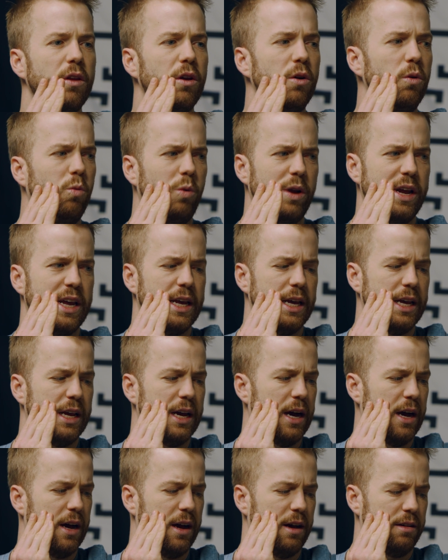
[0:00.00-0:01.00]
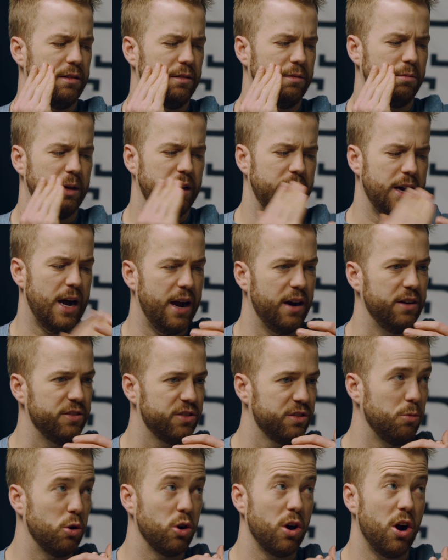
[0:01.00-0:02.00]
We hired
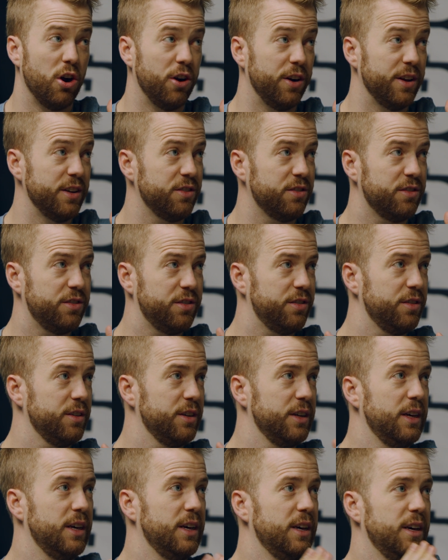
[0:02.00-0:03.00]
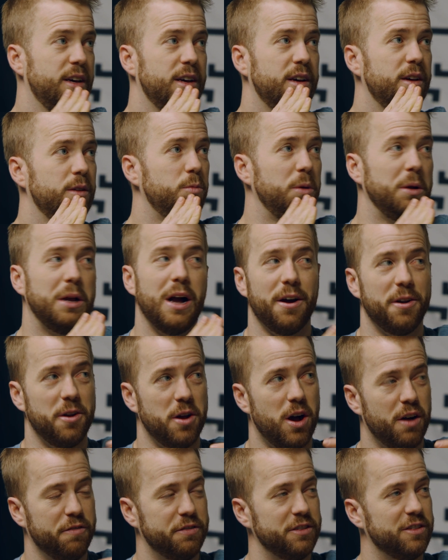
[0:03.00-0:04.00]
some more artists. We got an
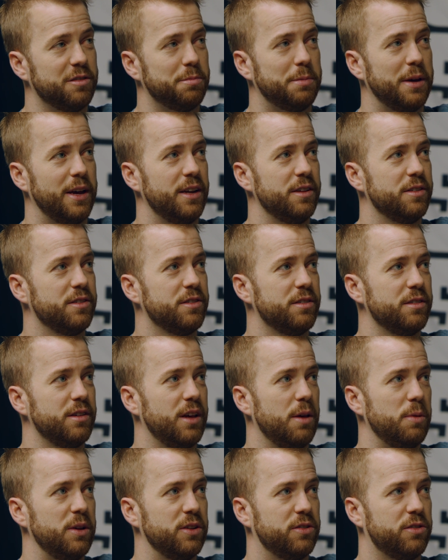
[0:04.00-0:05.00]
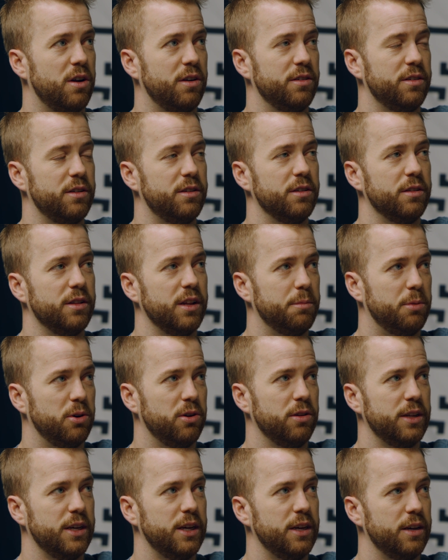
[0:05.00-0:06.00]
office space, and we started to
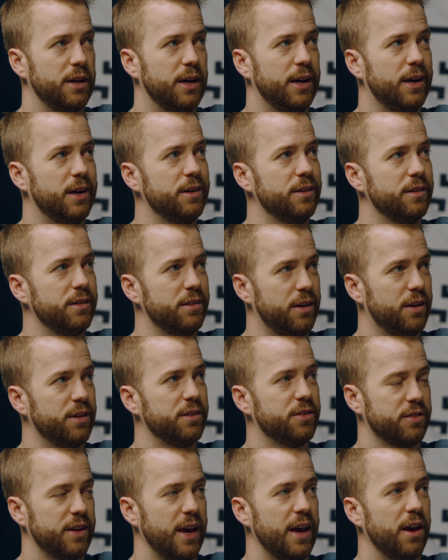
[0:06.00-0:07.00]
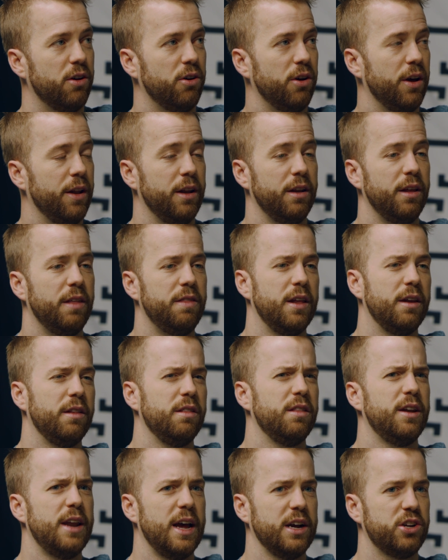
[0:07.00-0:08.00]
deliberately scale. And
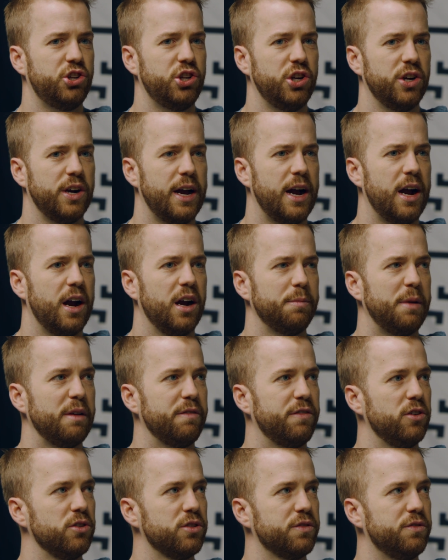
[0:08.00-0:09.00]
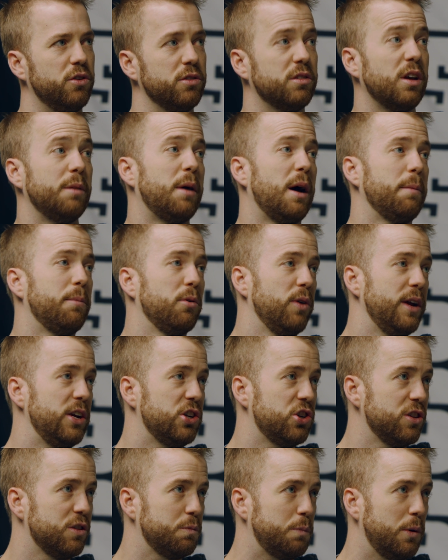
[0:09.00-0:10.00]
then the next year, I hired my first full-time
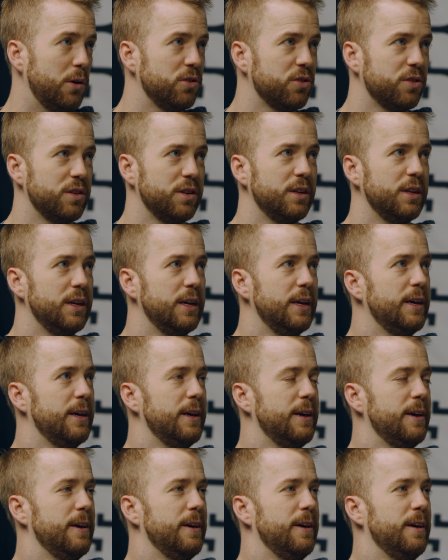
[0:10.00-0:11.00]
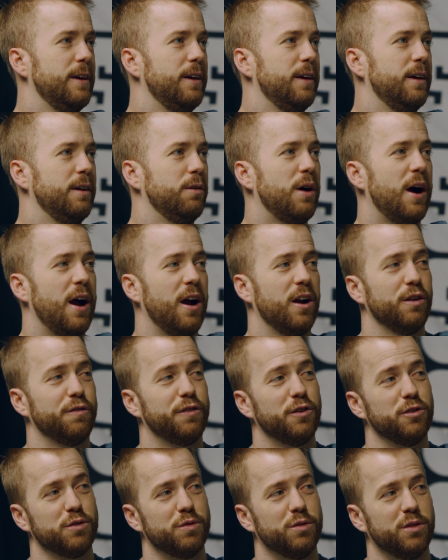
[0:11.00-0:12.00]
operations person, hired our
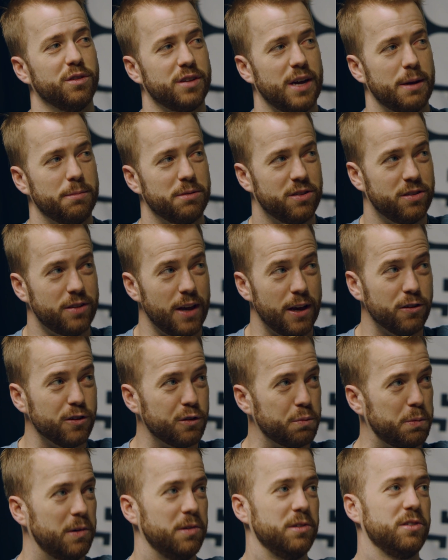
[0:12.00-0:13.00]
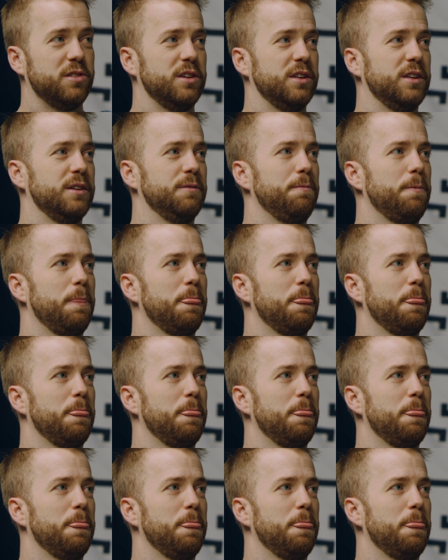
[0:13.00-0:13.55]
first full-time salesperson.